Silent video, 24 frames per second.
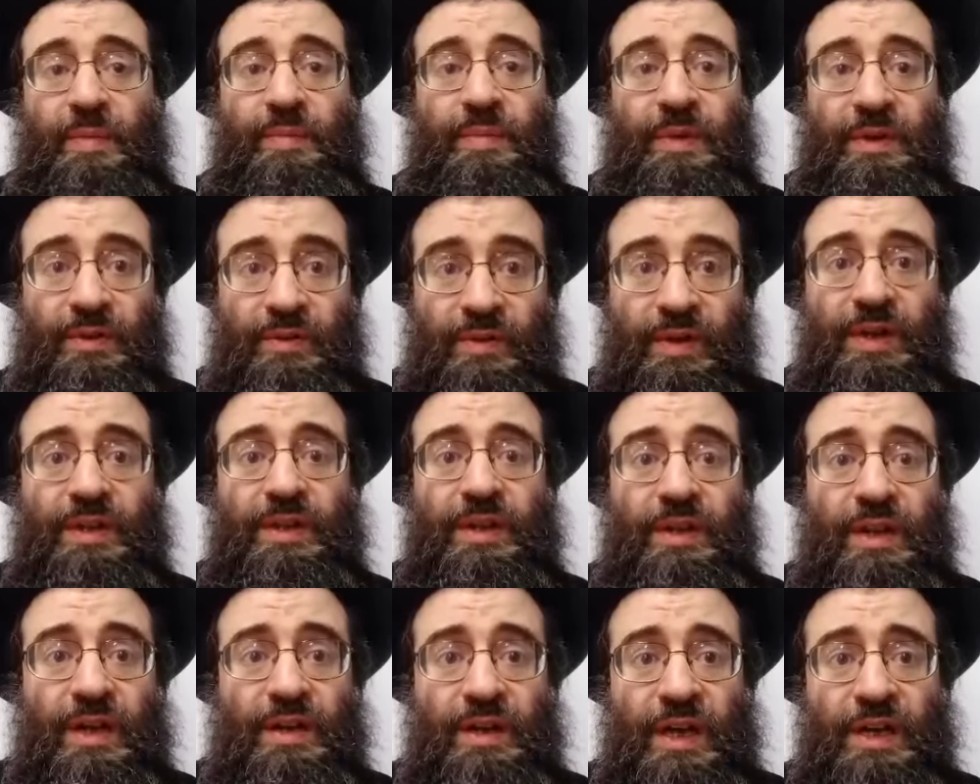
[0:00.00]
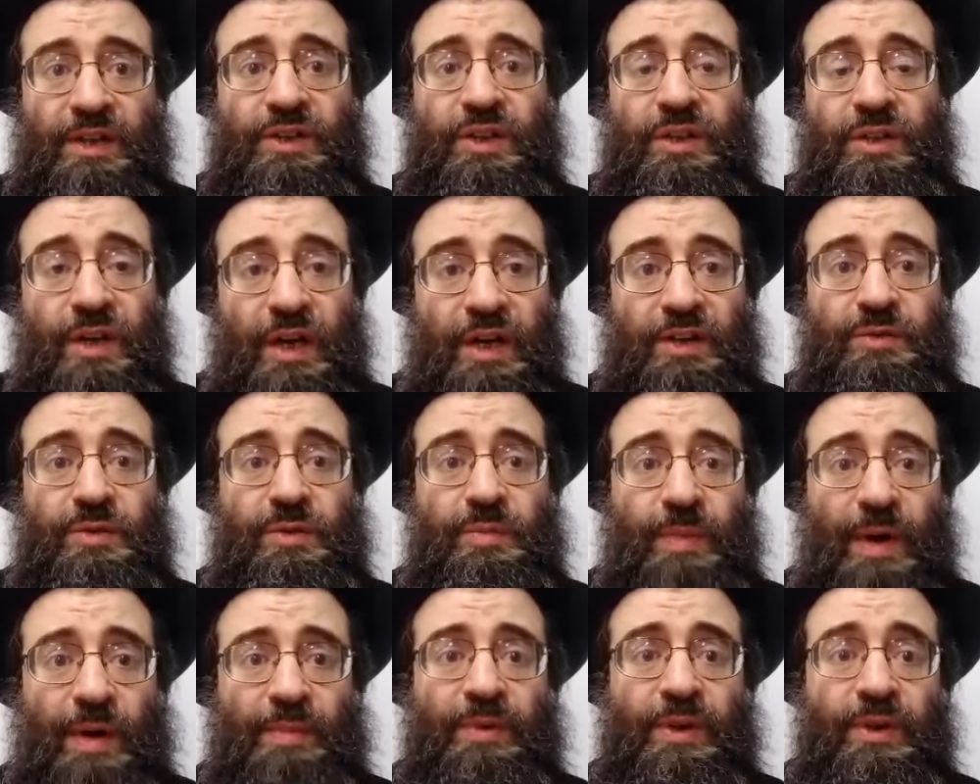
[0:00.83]
but really the ancient Reish was
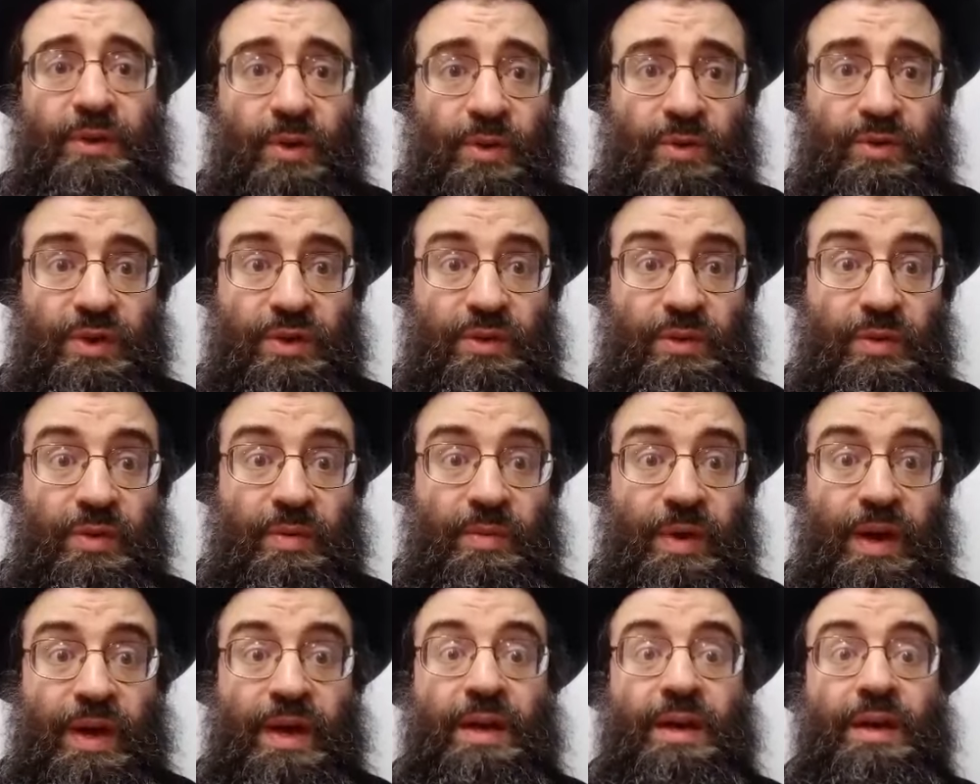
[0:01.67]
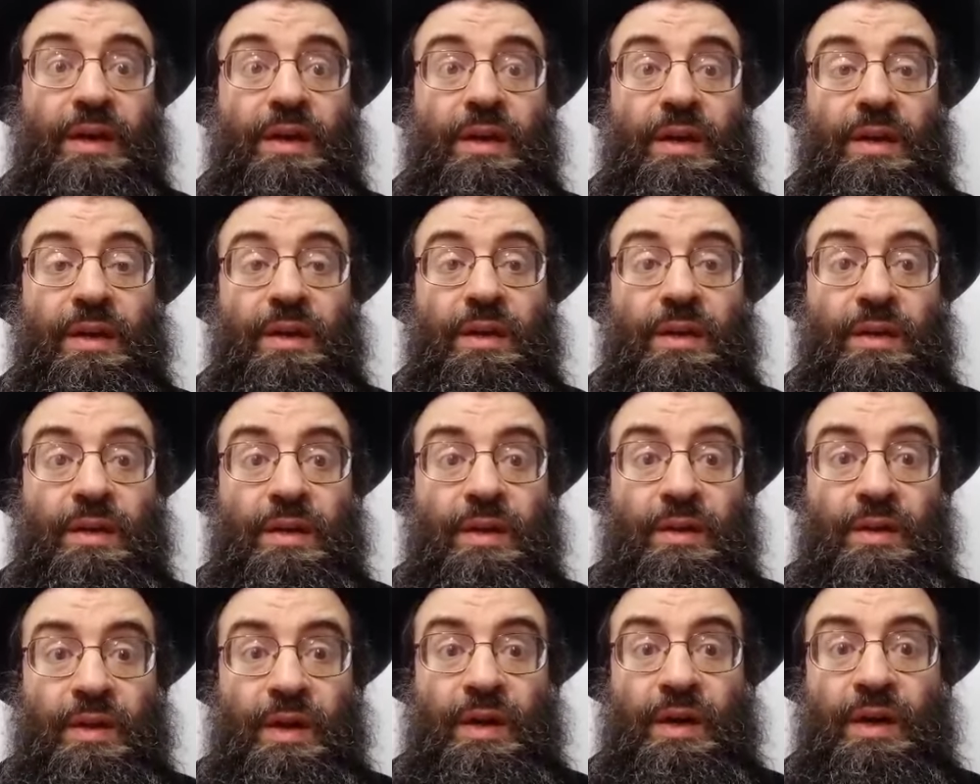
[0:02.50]
probably closer to the way
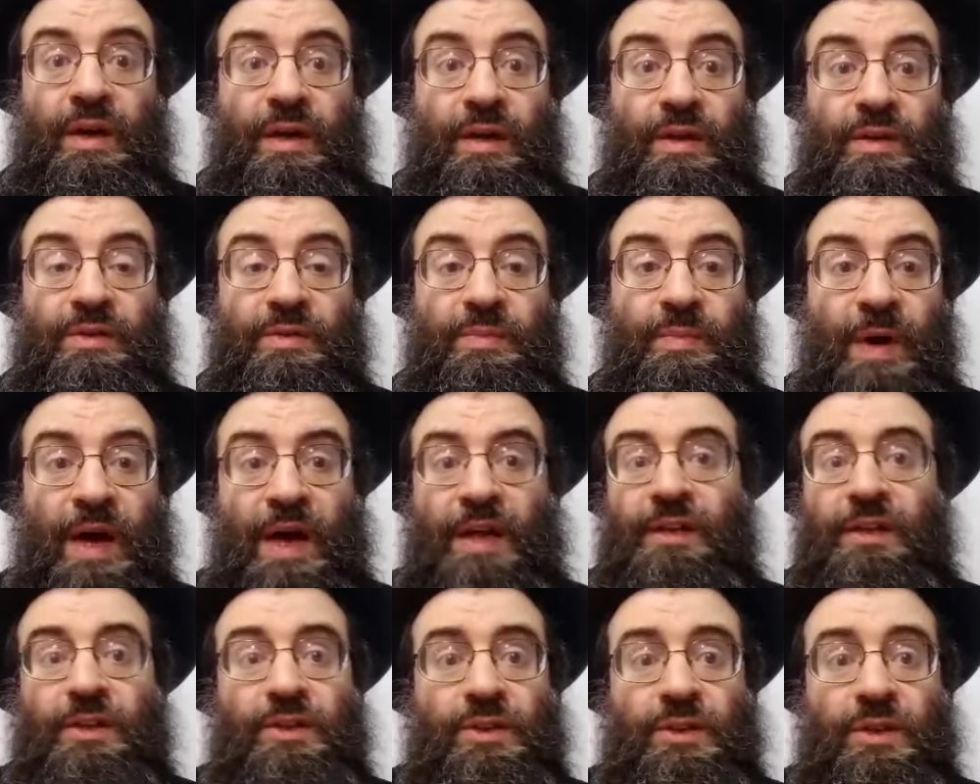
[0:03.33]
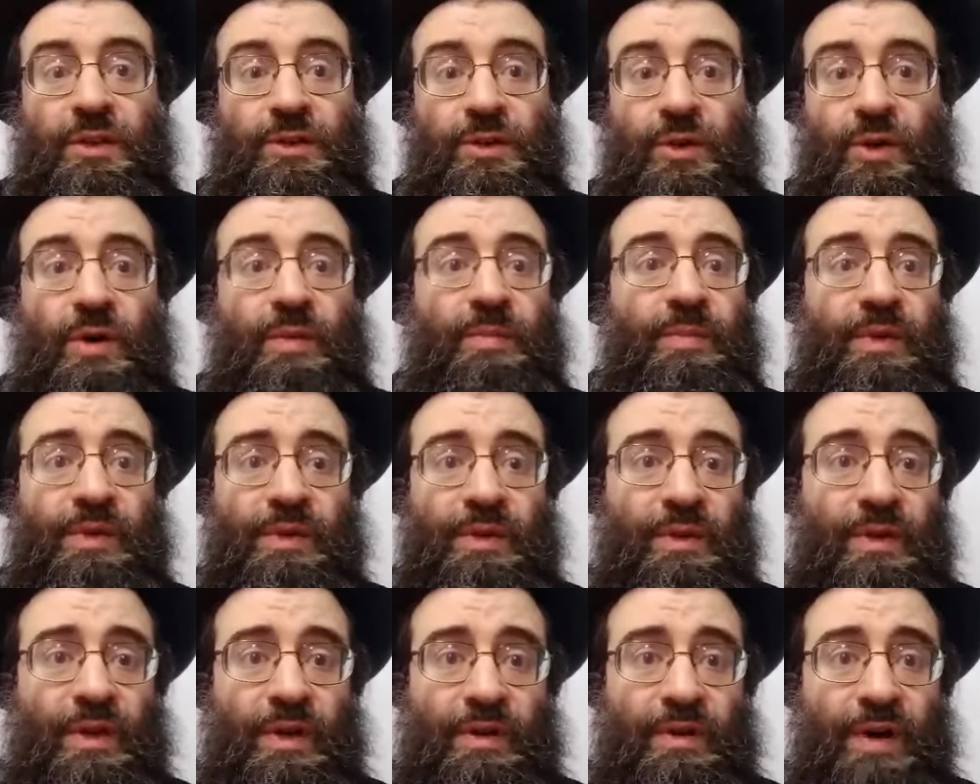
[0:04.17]
the Spanish, the
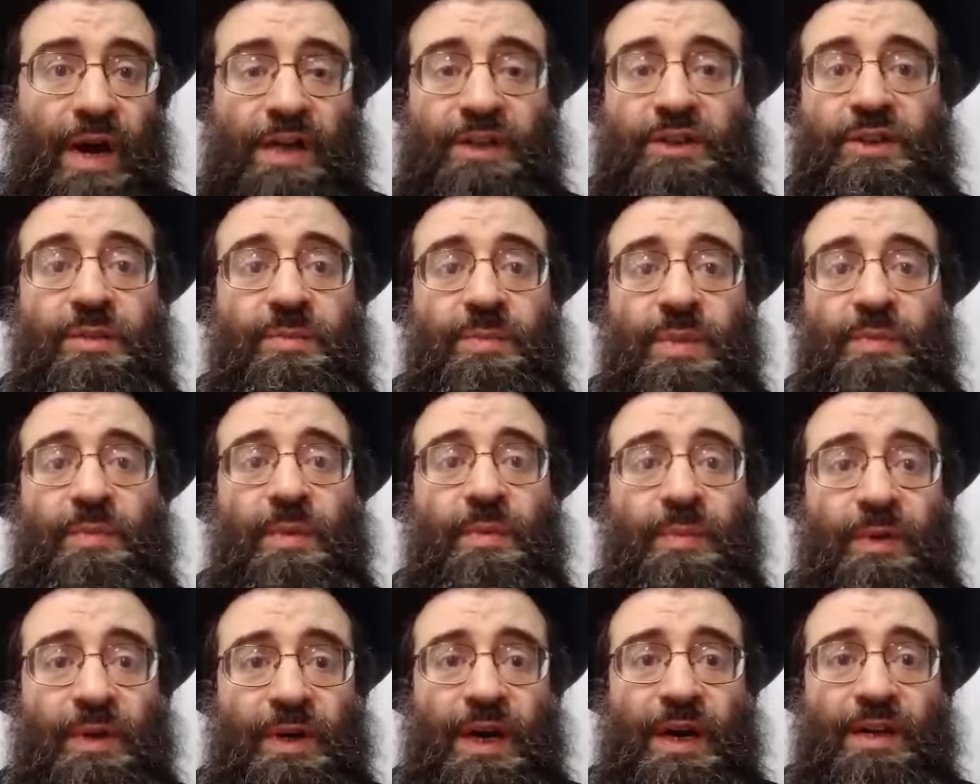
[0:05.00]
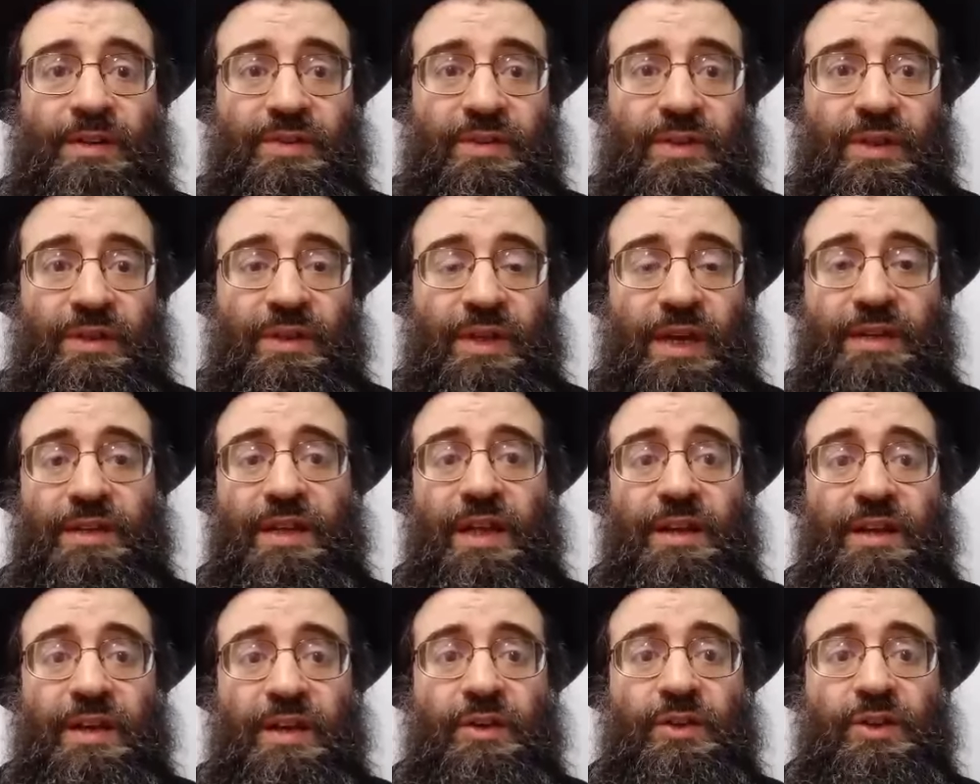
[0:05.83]
German, the Russian people pronounce it, not
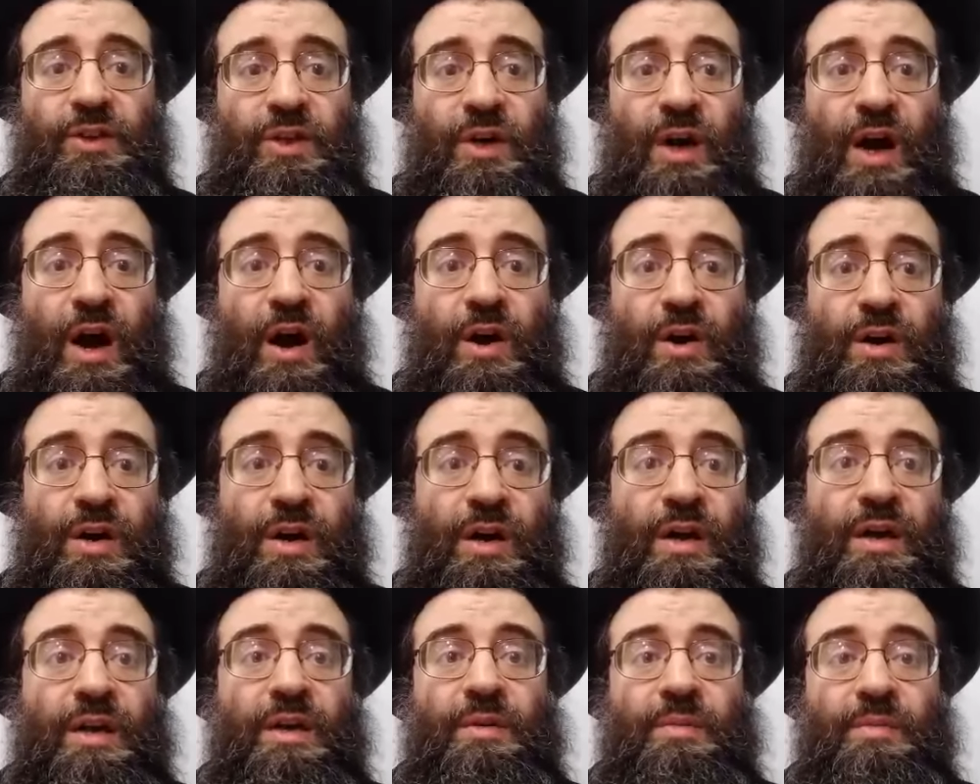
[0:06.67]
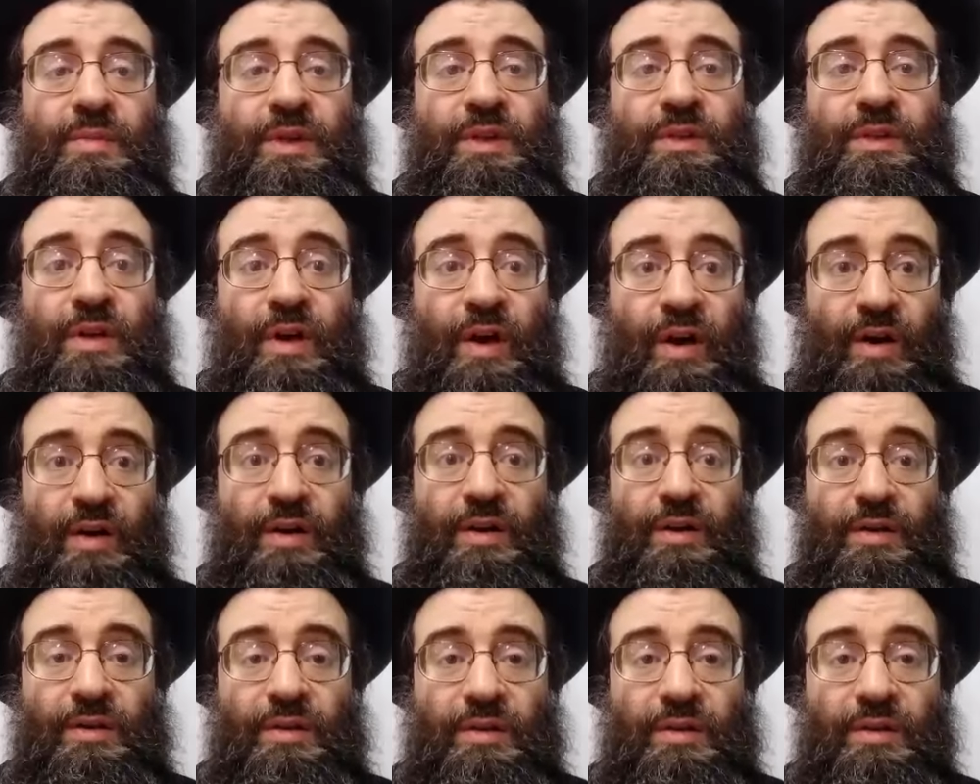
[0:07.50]
like English R, but R.